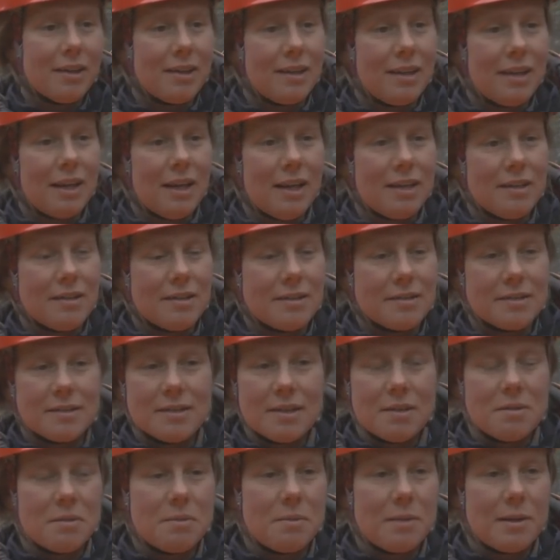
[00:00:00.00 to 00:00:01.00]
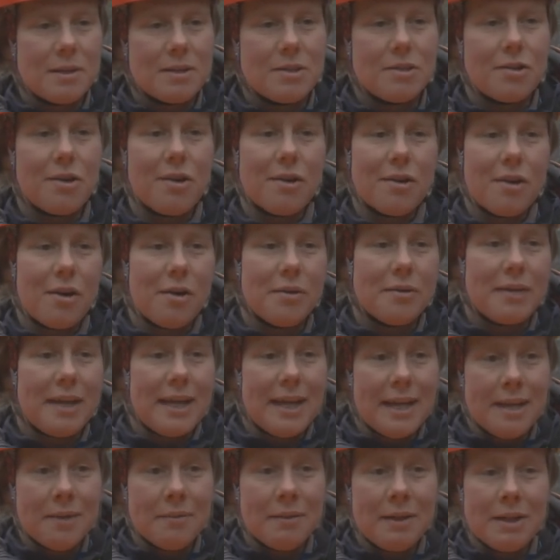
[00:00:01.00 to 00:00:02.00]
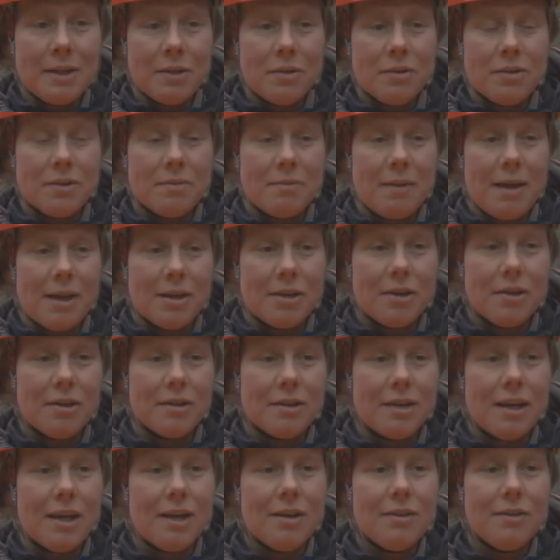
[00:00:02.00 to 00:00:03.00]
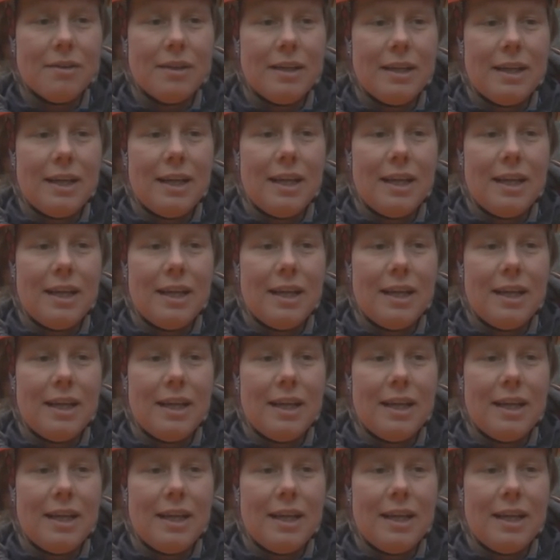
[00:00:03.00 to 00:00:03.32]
There doesn't seem to be a stronghold anywhere north of Mount Cook now.